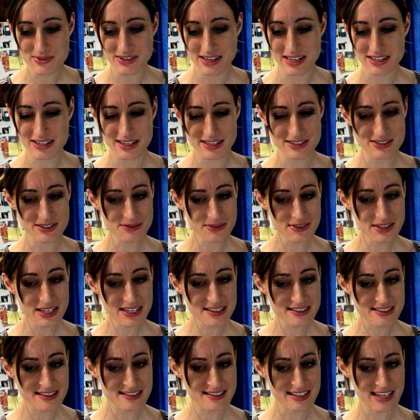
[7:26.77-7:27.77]
So I don't
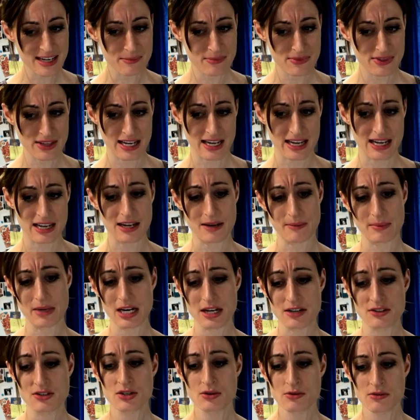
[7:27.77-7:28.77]
think it's the same thing. I
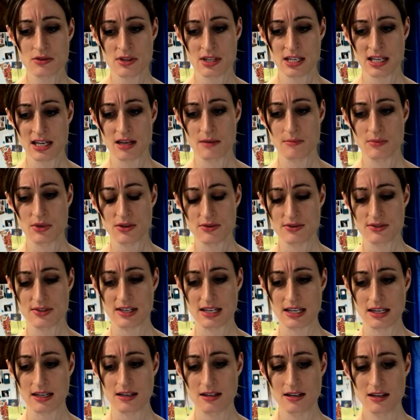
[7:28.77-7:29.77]
mean, I don't think I'm
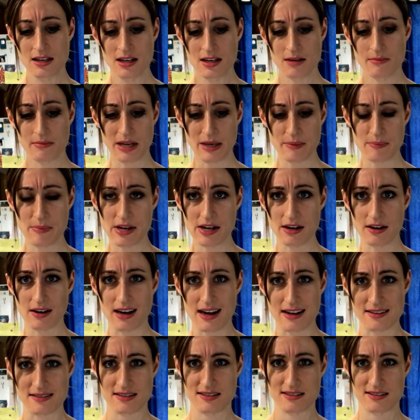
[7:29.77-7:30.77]
using my
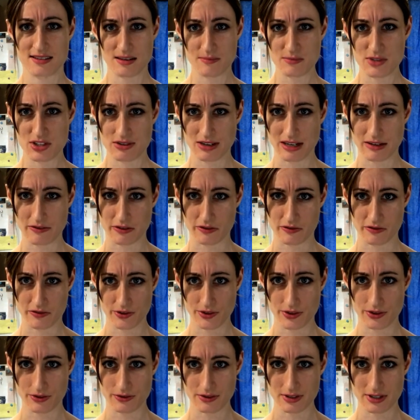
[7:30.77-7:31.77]
beer as a substrate for
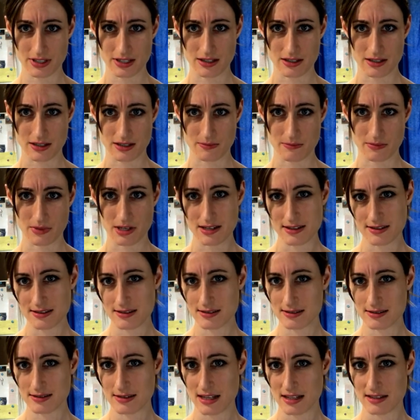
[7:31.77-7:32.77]
fruit, because
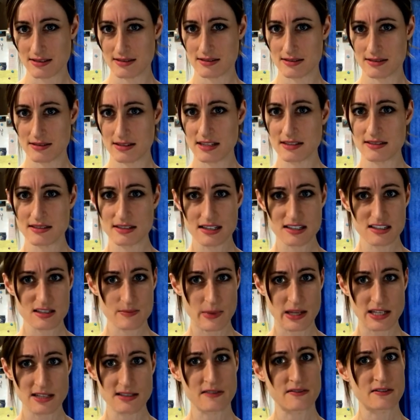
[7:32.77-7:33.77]
that's an
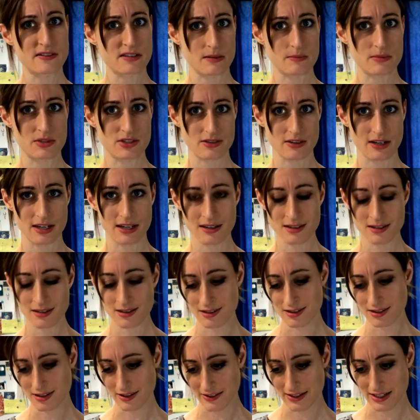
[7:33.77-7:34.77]
expensive substrate.
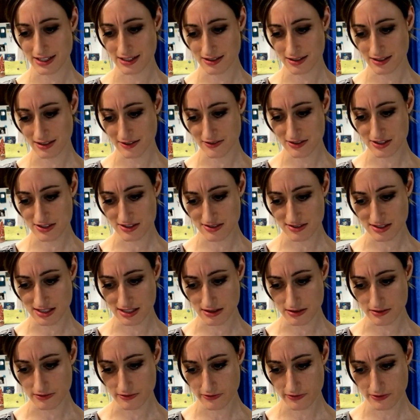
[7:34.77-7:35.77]
All right, I would just
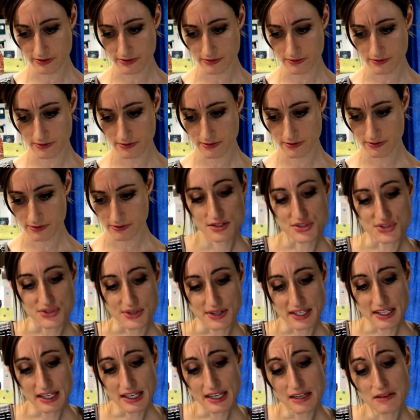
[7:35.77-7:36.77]
eat the fruit.
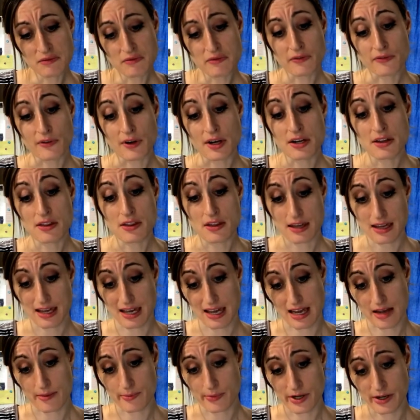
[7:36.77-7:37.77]
Drink it in front of the
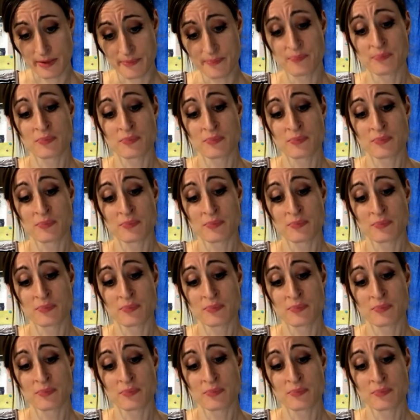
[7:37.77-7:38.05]
camera.